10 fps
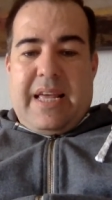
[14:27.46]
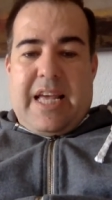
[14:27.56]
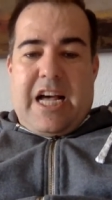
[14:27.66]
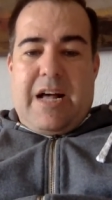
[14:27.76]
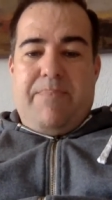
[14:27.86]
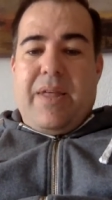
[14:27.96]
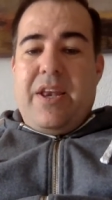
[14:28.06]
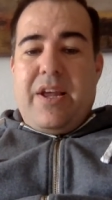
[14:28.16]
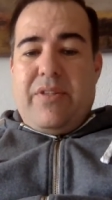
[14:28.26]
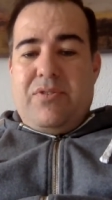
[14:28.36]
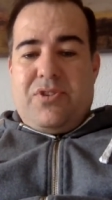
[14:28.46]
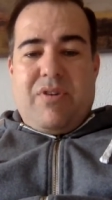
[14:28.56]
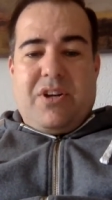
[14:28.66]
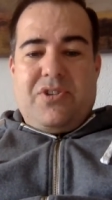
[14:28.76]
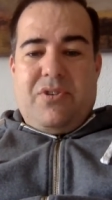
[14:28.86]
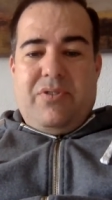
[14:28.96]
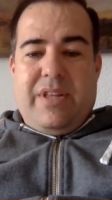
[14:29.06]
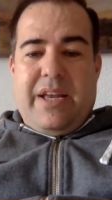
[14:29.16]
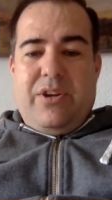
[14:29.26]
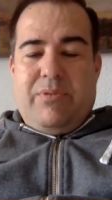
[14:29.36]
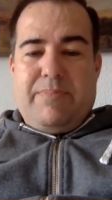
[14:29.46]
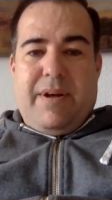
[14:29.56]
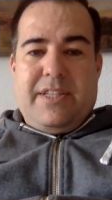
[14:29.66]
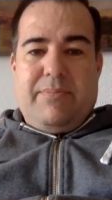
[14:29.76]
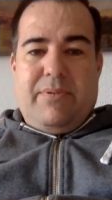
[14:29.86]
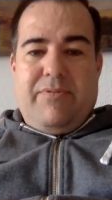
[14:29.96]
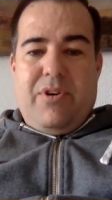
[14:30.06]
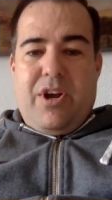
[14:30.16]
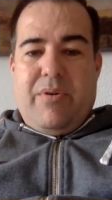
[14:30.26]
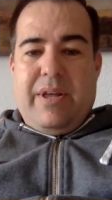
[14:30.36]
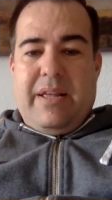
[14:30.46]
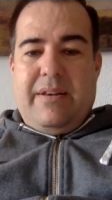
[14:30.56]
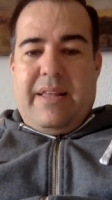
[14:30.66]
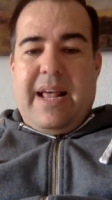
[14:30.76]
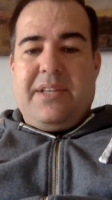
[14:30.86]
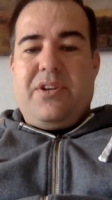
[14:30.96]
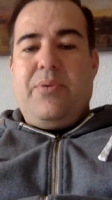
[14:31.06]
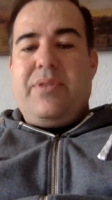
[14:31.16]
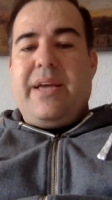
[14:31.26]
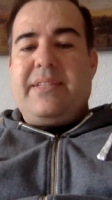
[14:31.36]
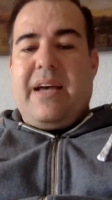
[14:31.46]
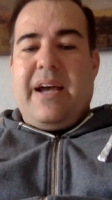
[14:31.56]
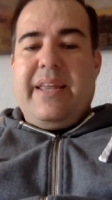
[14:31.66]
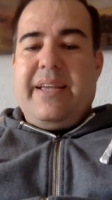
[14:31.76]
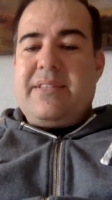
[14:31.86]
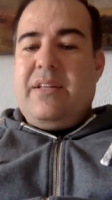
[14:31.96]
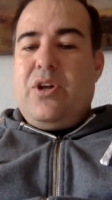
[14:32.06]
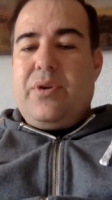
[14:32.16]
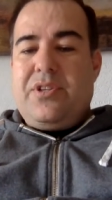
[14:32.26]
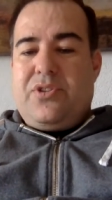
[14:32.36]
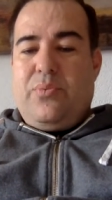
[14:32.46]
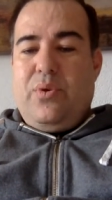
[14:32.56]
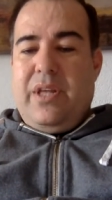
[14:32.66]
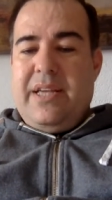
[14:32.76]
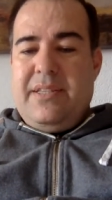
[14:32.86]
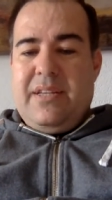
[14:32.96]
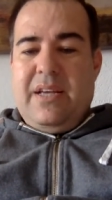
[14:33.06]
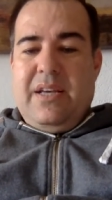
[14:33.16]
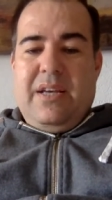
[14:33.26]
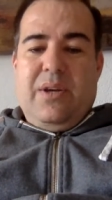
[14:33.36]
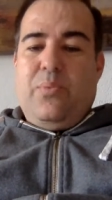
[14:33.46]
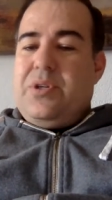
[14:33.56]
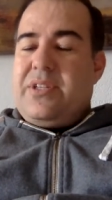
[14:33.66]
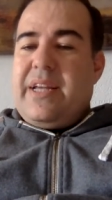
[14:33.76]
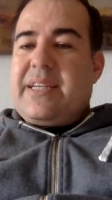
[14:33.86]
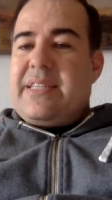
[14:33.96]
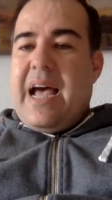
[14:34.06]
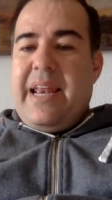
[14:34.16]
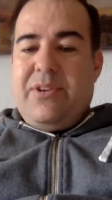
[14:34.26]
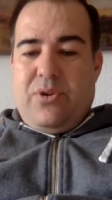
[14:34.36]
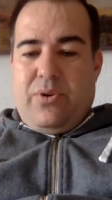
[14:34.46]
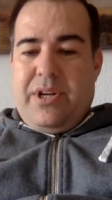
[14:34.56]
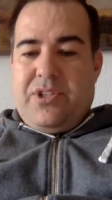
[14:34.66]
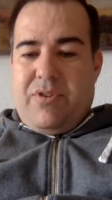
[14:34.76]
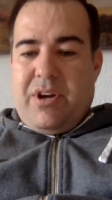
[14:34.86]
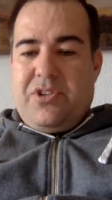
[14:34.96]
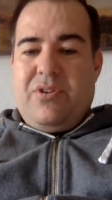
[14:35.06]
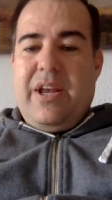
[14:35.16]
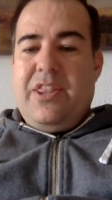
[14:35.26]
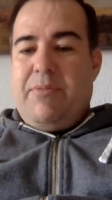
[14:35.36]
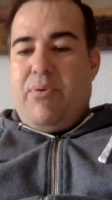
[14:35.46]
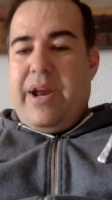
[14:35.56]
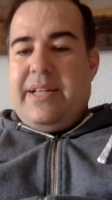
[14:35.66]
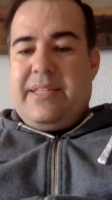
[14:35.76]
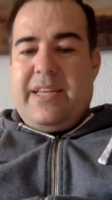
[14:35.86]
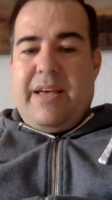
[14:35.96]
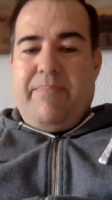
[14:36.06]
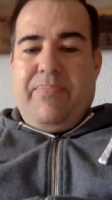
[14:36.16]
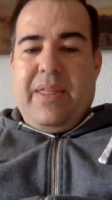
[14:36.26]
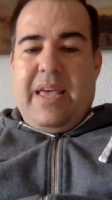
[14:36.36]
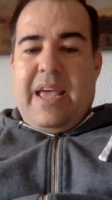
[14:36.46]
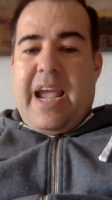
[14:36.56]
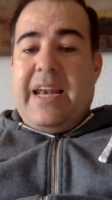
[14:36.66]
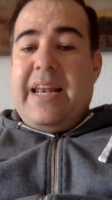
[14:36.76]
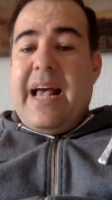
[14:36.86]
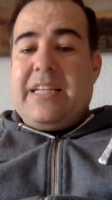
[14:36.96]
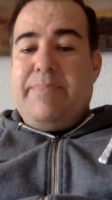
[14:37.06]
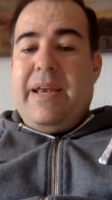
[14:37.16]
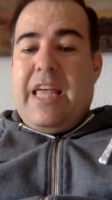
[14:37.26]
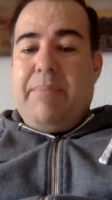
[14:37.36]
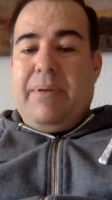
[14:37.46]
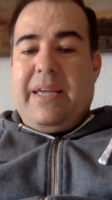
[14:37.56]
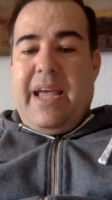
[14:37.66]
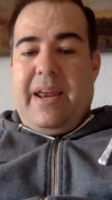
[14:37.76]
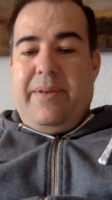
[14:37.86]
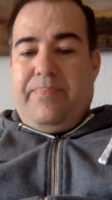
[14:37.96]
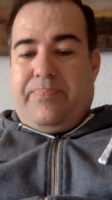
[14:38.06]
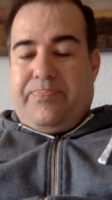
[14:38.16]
Another structure that you're responsible for knowing that has to do with anxiety is the locus ceruleus, which is an excitatory structure in the brainstem, and it has been implicated